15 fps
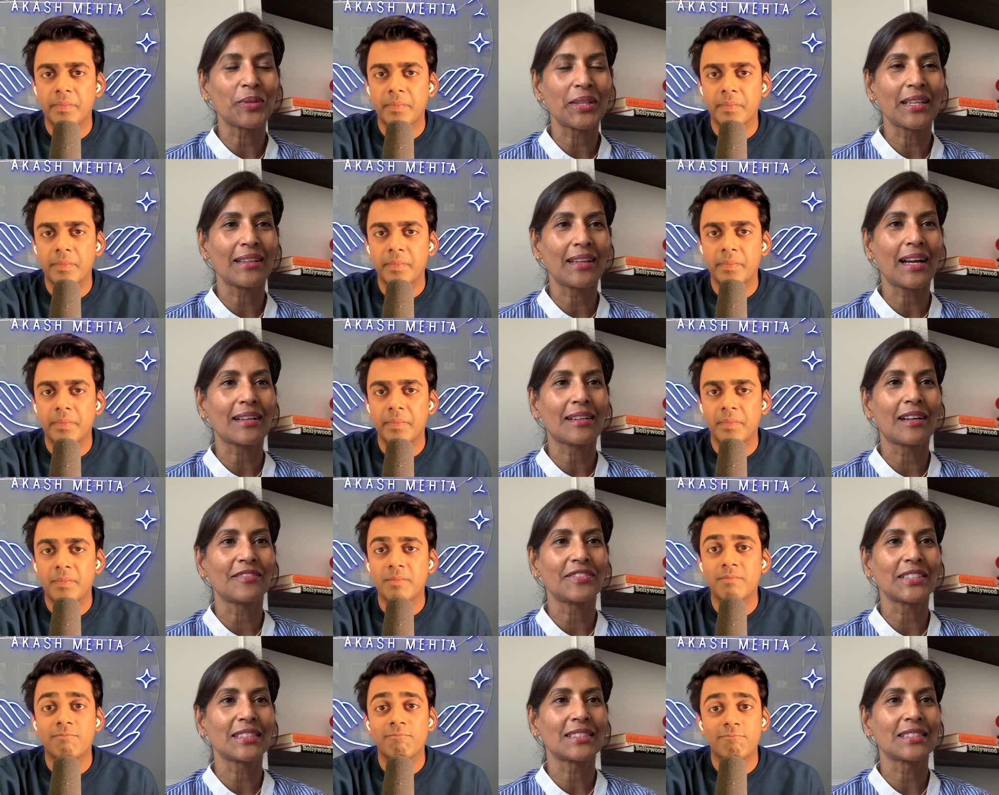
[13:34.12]
Speaker 1: whether that
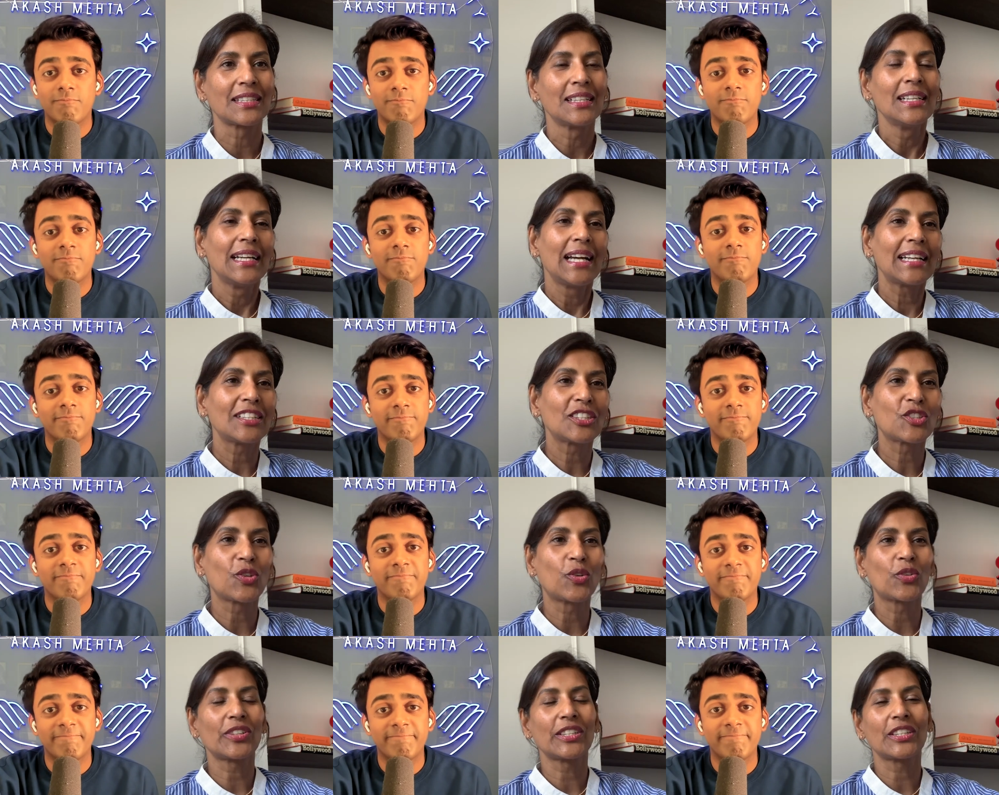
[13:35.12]
covered
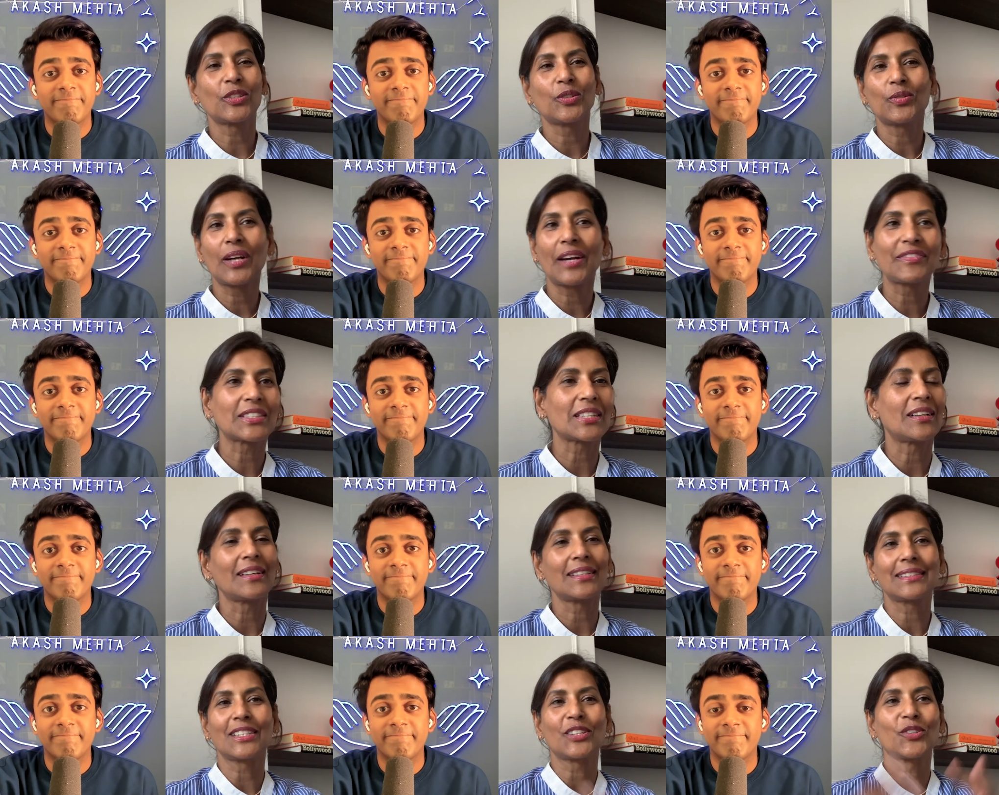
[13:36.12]
editorial,
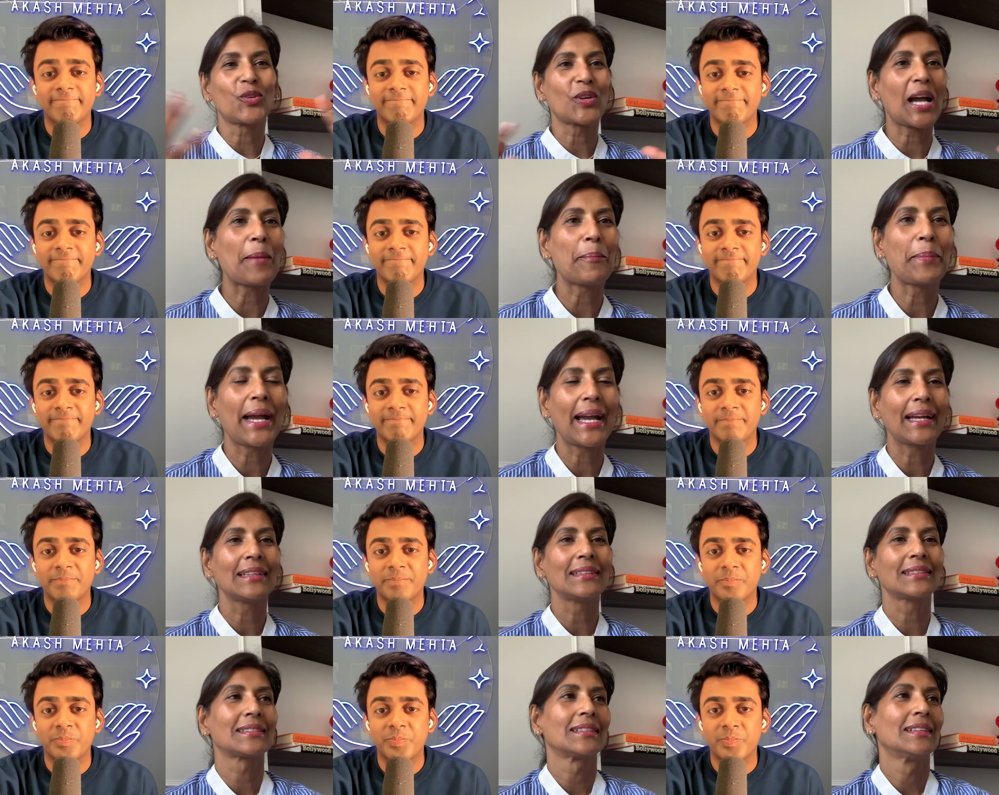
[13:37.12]
advertising or
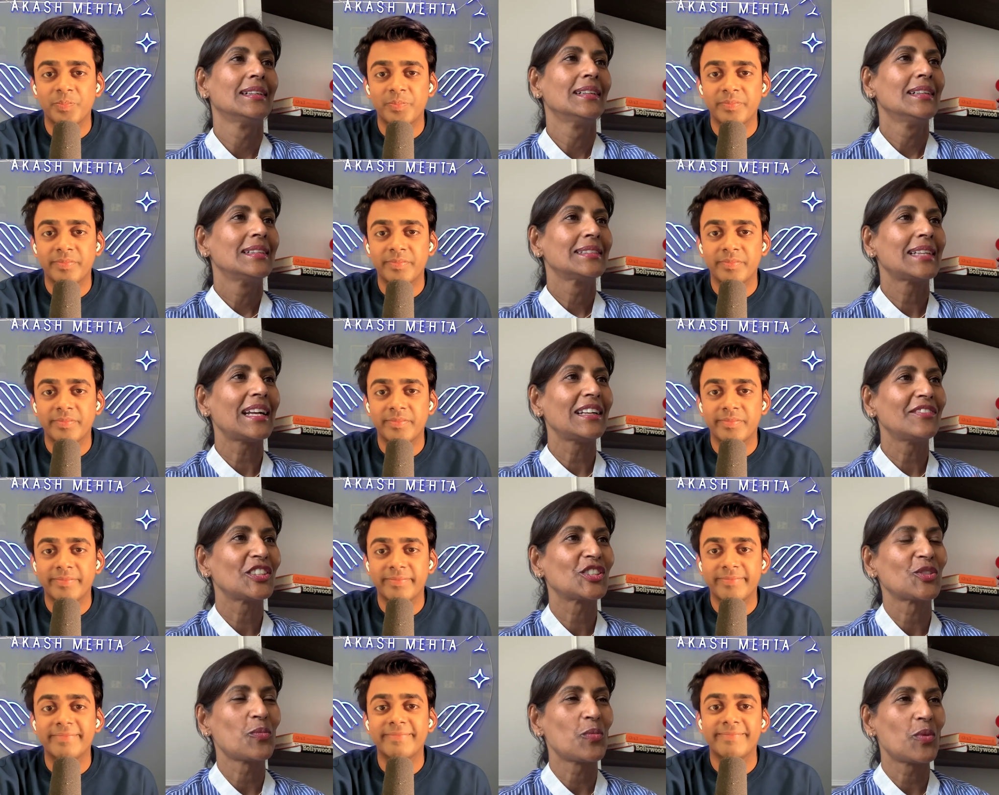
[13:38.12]
campaigns,
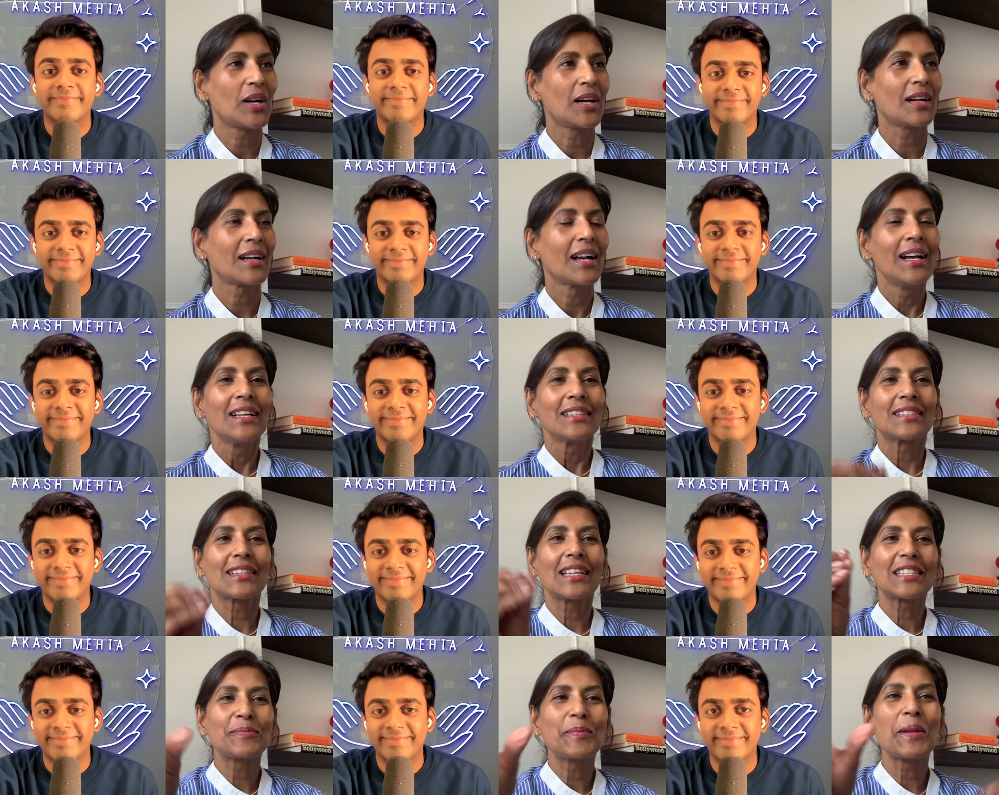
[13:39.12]
television work. So
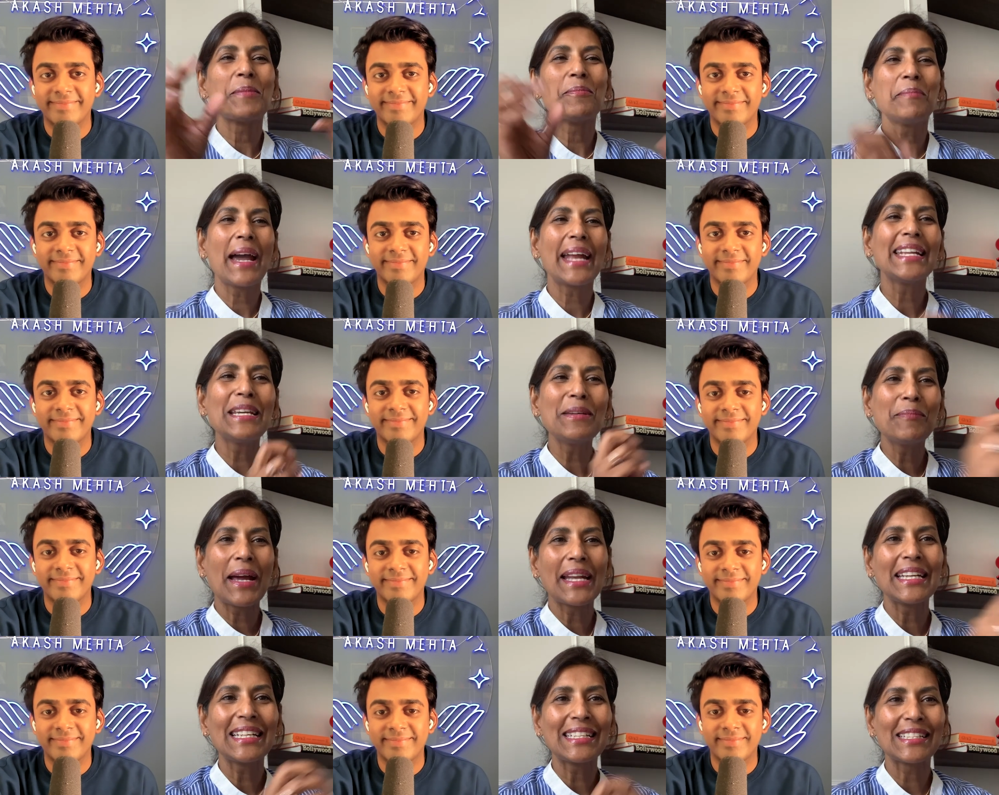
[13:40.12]
there's been many,
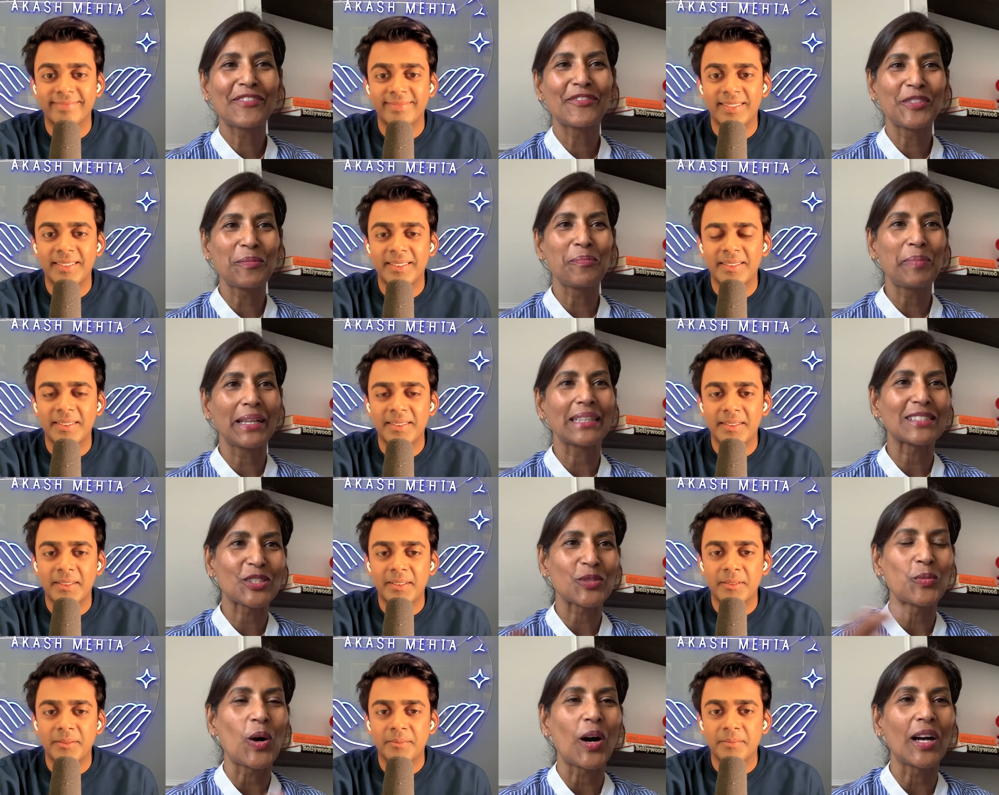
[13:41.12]
many different bits to
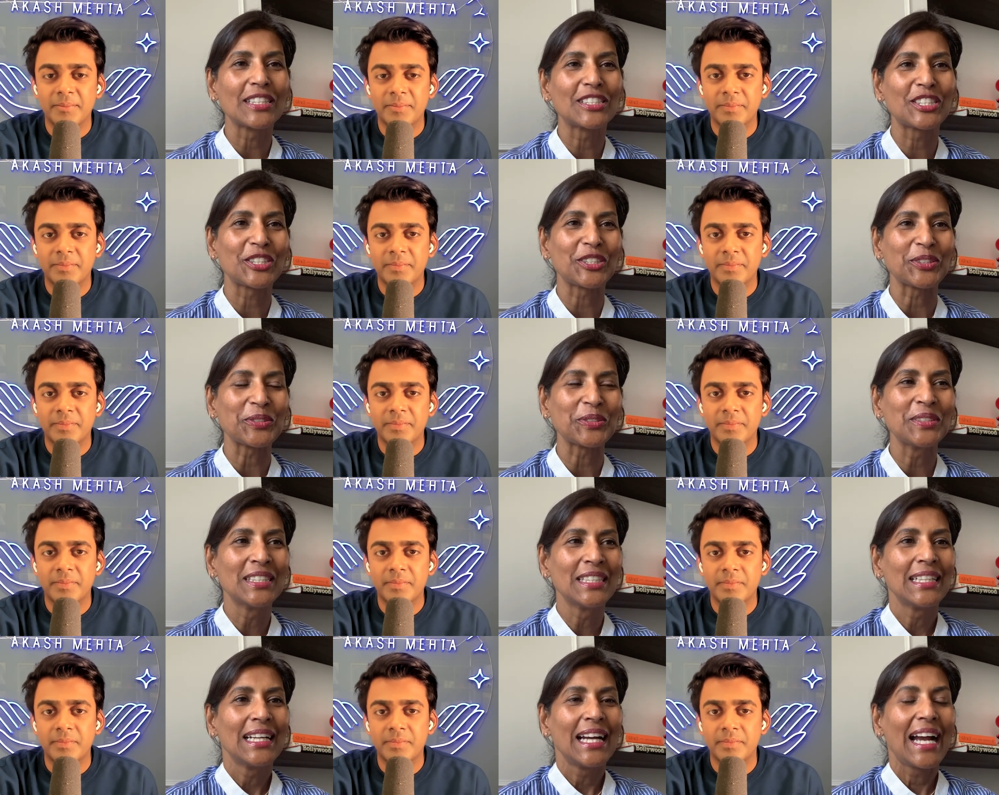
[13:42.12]
what I do.
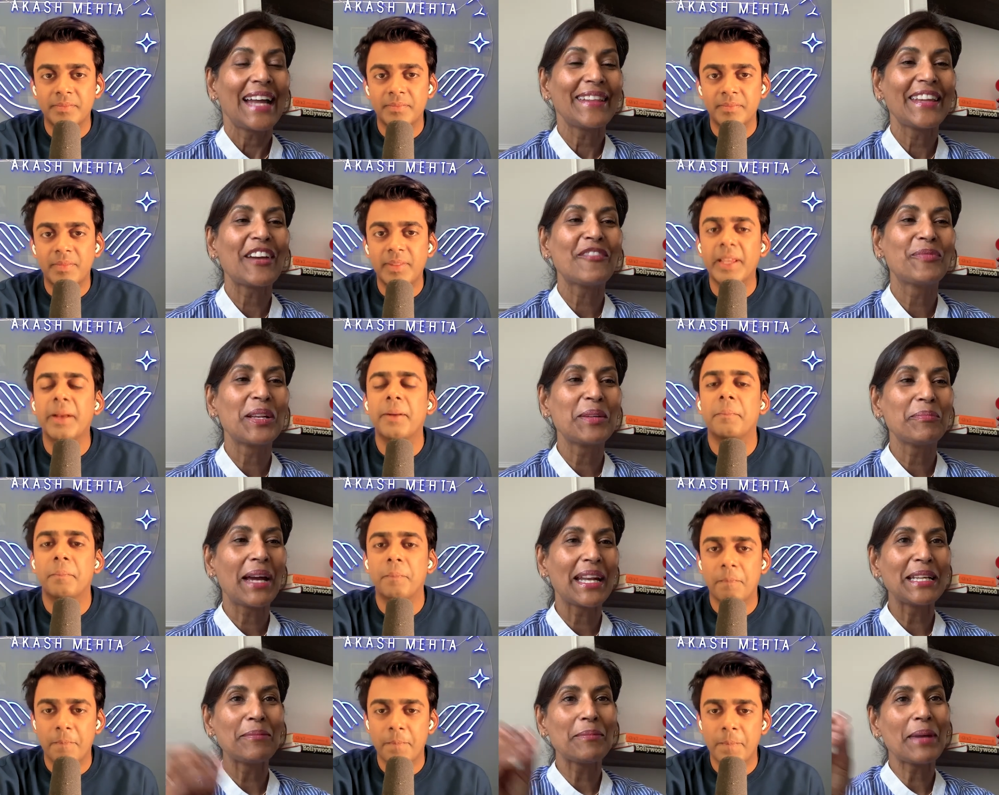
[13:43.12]
And there have been
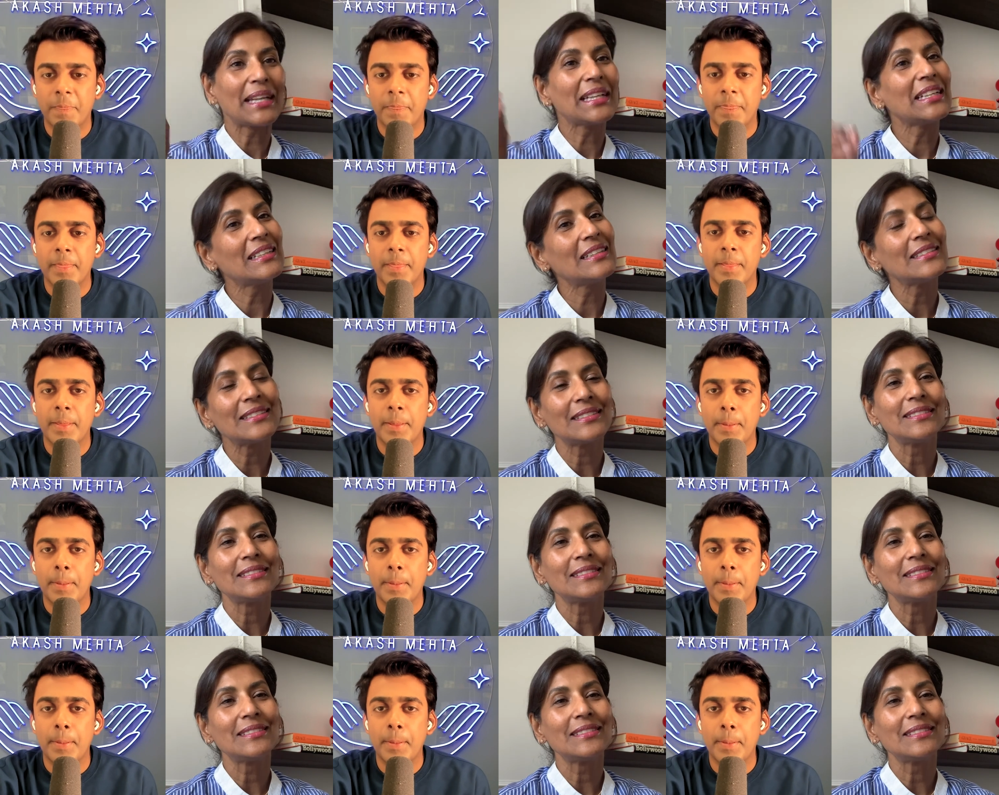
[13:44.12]
many, many